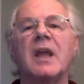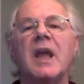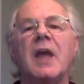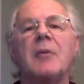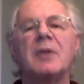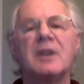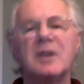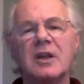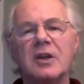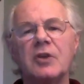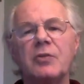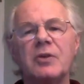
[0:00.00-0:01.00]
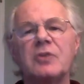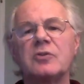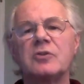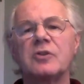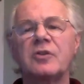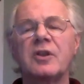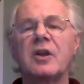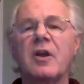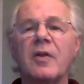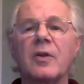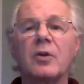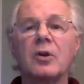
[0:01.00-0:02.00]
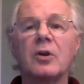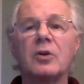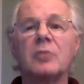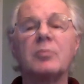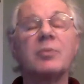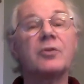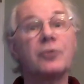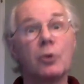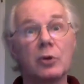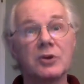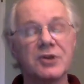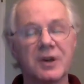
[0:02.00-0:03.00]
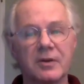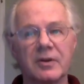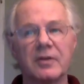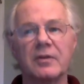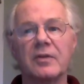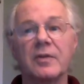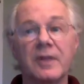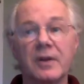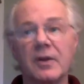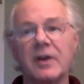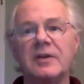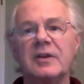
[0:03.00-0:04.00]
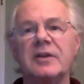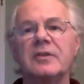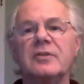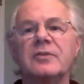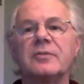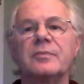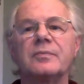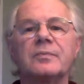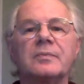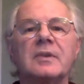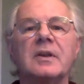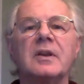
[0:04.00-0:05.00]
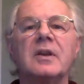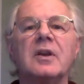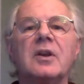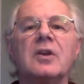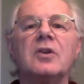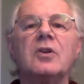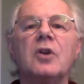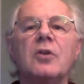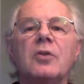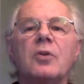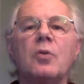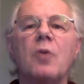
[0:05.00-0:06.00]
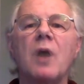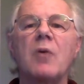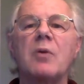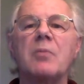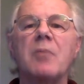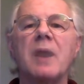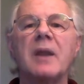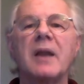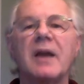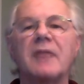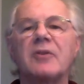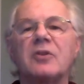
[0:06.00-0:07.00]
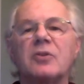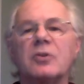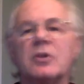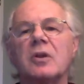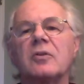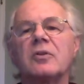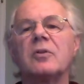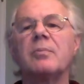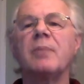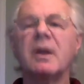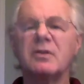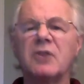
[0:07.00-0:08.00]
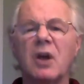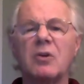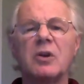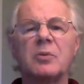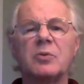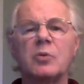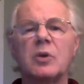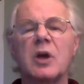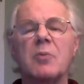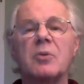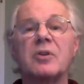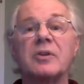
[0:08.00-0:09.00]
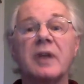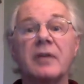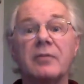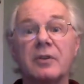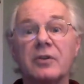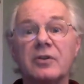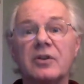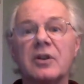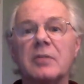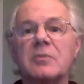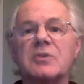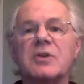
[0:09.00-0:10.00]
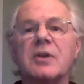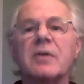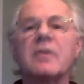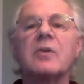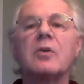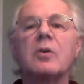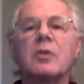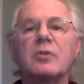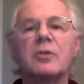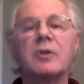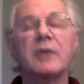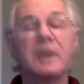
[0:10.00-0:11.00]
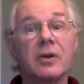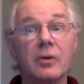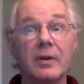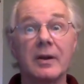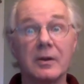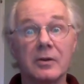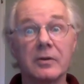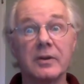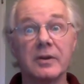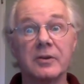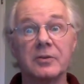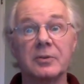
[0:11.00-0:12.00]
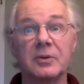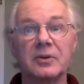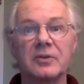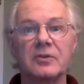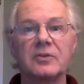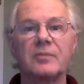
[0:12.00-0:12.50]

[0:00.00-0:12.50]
And we need individuals to think on their own before sharing their ideas. Note that while we might have to do it alone, the best outcomes will come with a diverse team sharing the goal of creating a great learning experience.